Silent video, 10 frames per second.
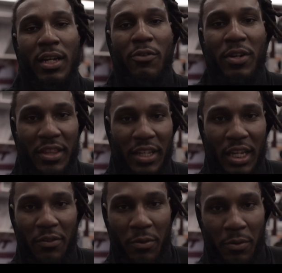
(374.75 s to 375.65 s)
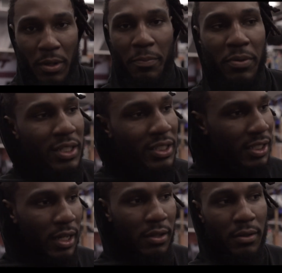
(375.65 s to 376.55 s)
really thank you for uh, putting this
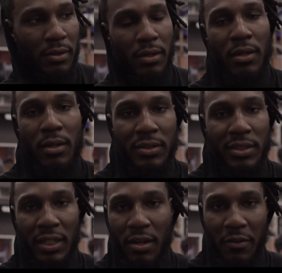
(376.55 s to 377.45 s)
together, uh, seeing all the